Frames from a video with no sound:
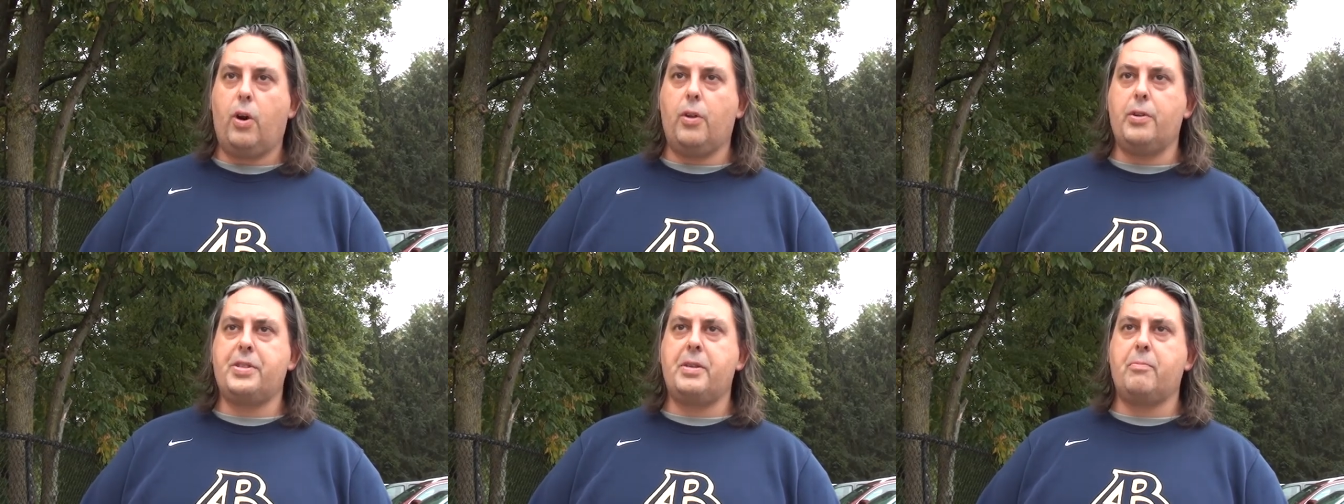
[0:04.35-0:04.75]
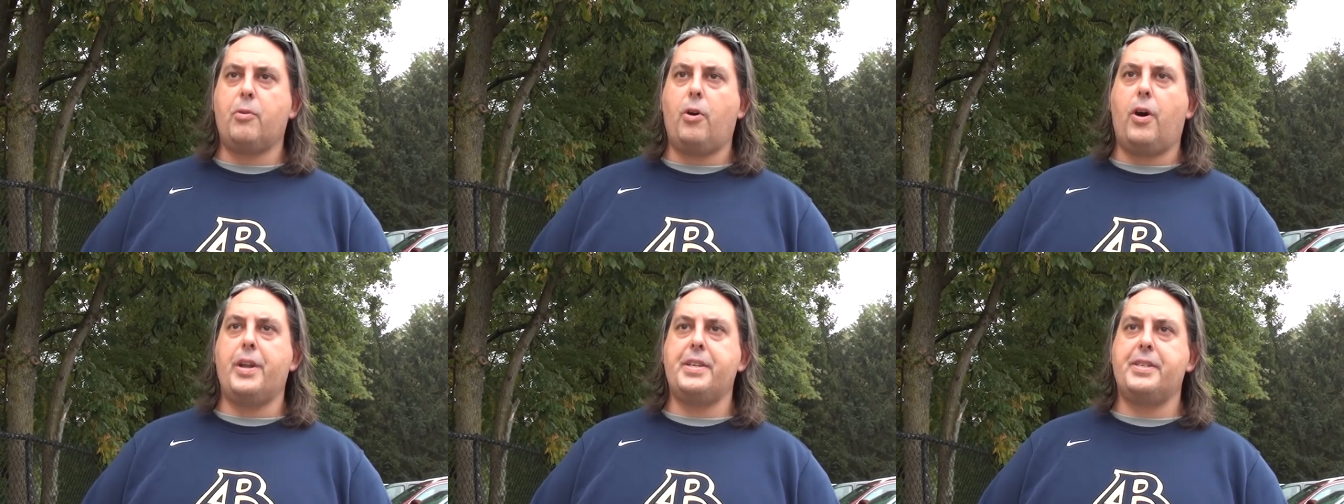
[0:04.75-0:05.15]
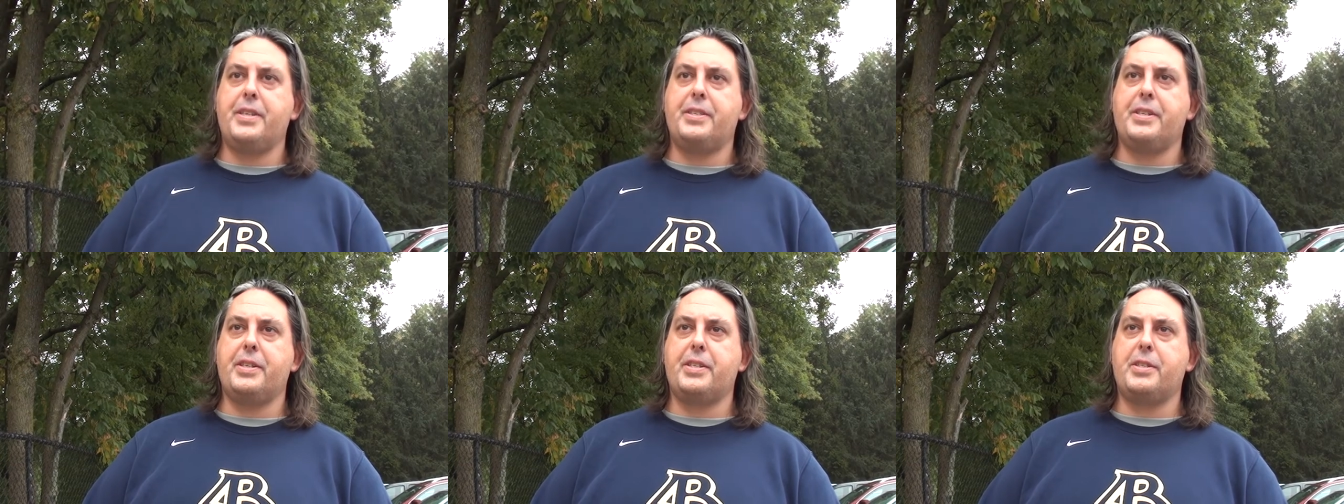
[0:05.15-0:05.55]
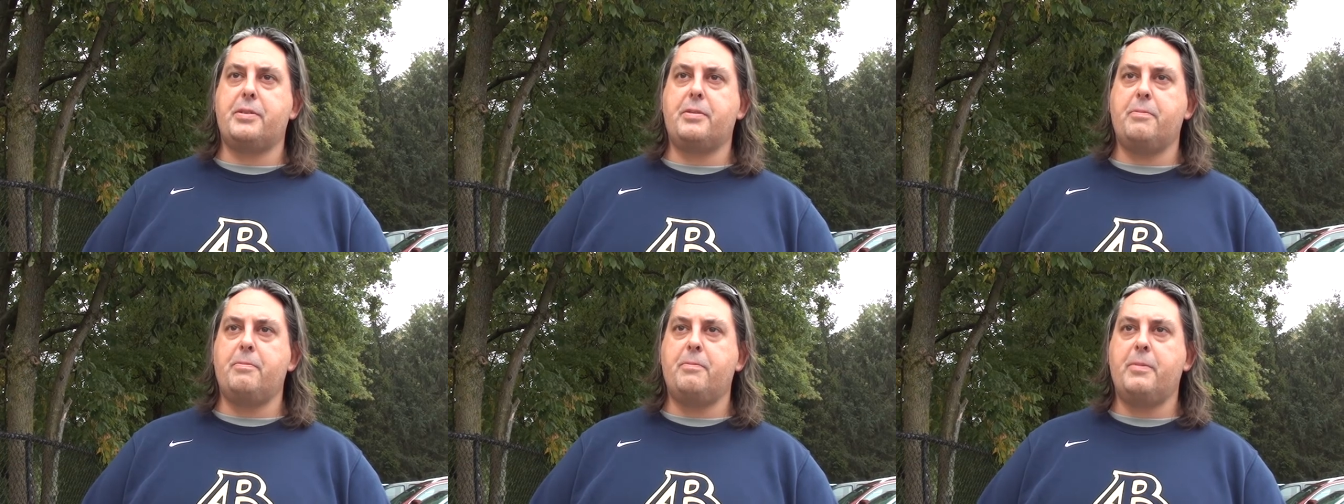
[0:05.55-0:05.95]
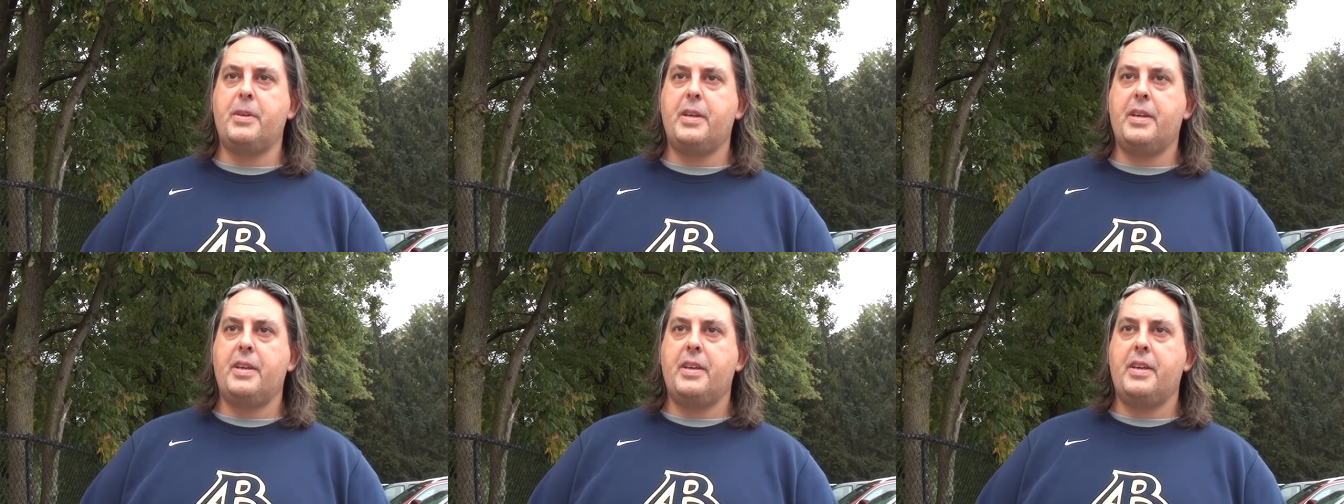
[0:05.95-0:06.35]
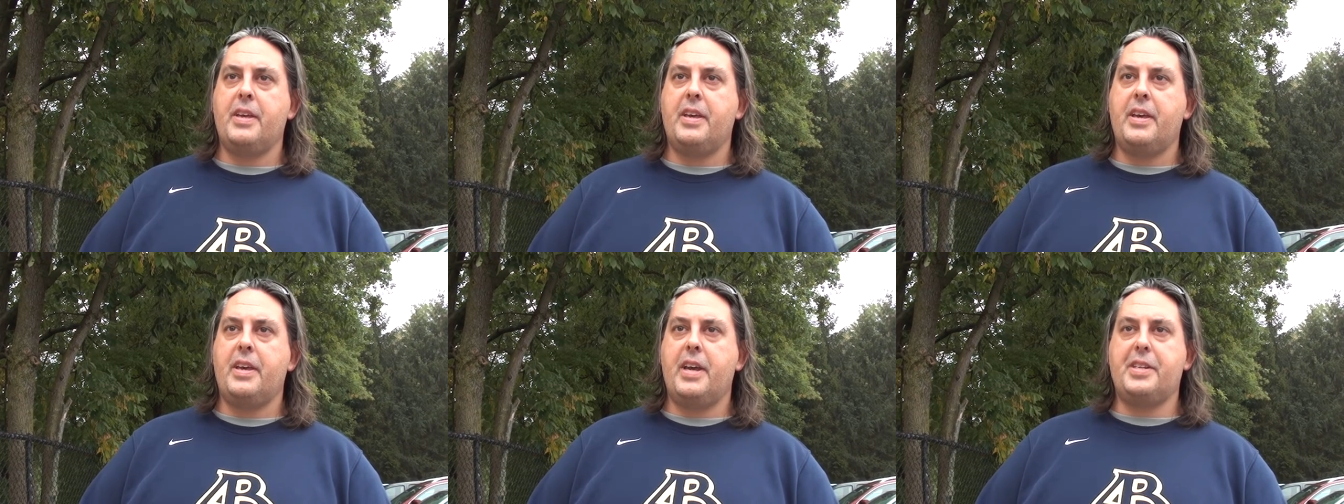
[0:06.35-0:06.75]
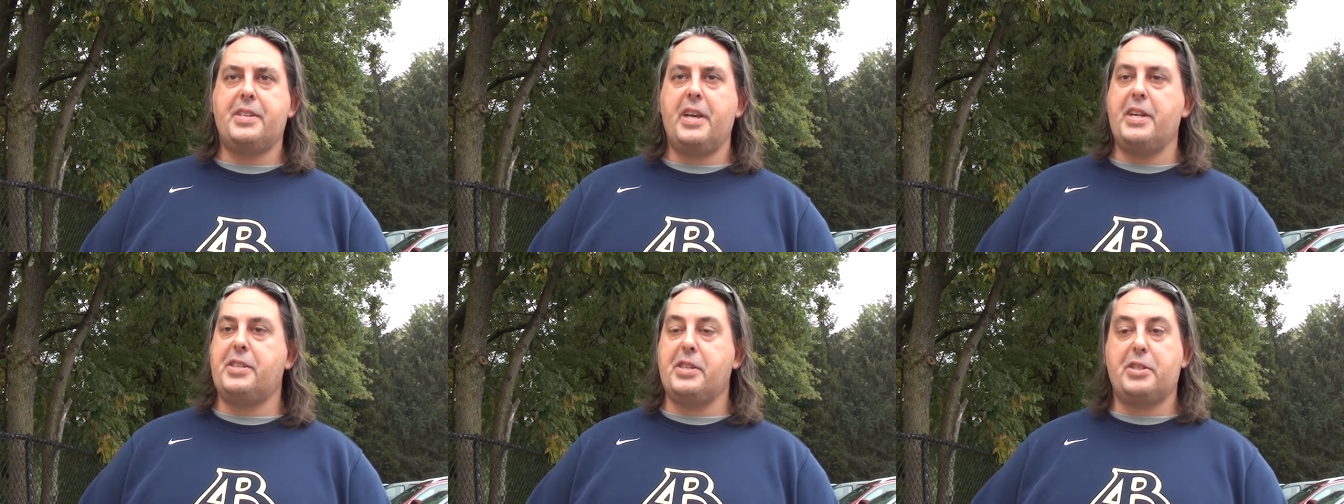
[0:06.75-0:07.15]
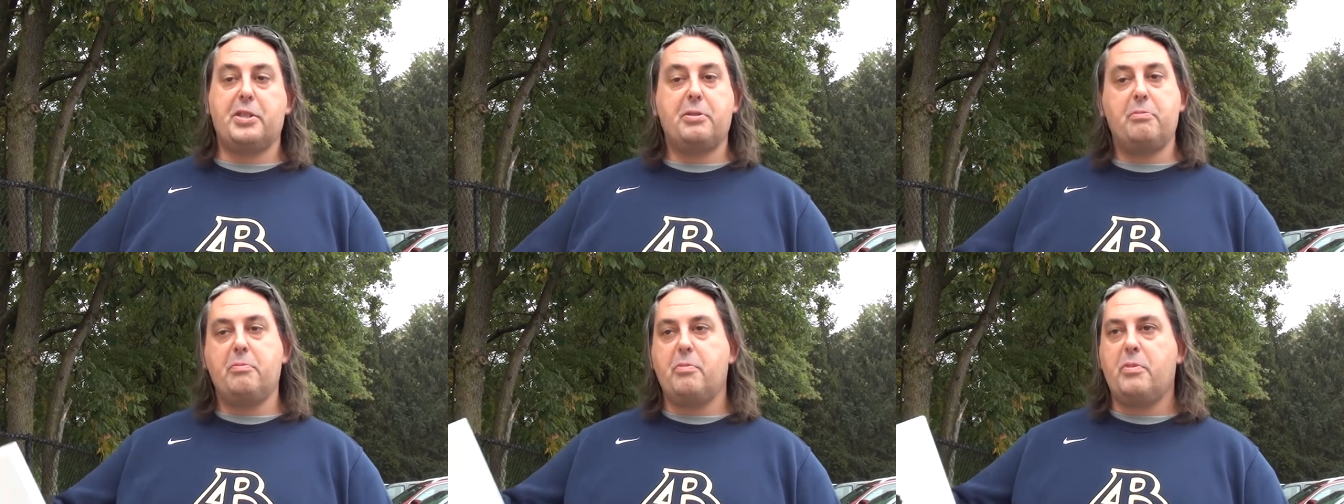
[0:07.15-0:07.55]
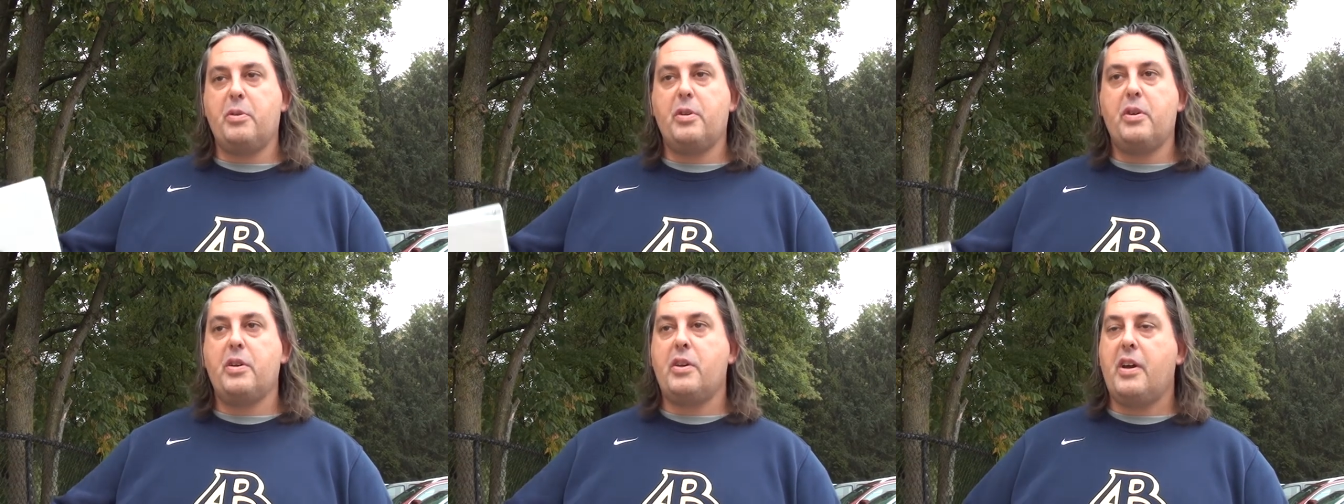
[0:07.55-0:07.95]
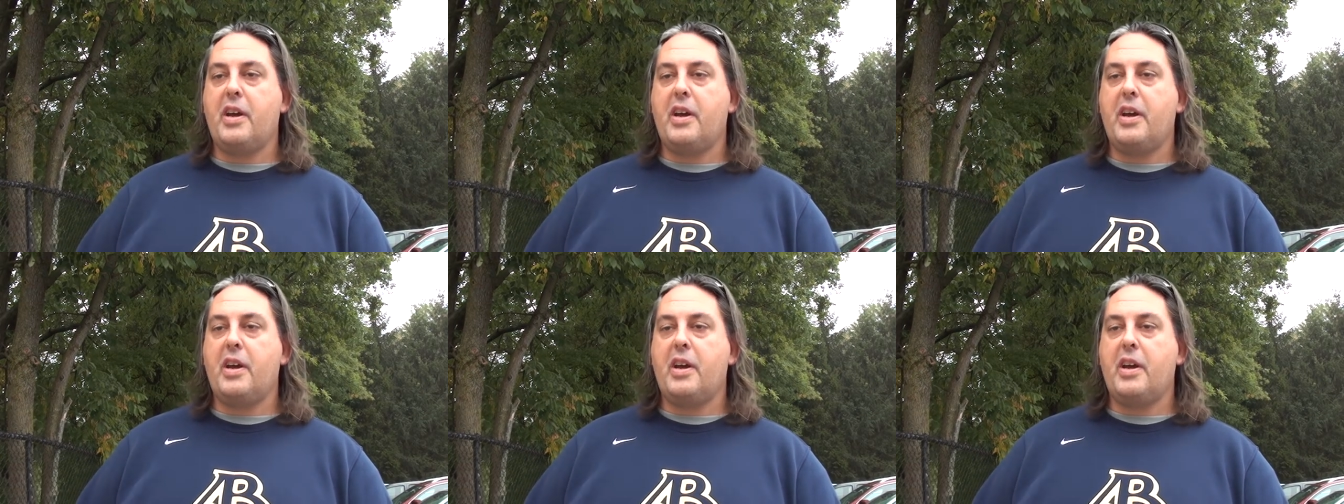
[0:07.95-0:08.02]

Alderson Broaddus. It's not. Go, go. Tell me. I want to know about it.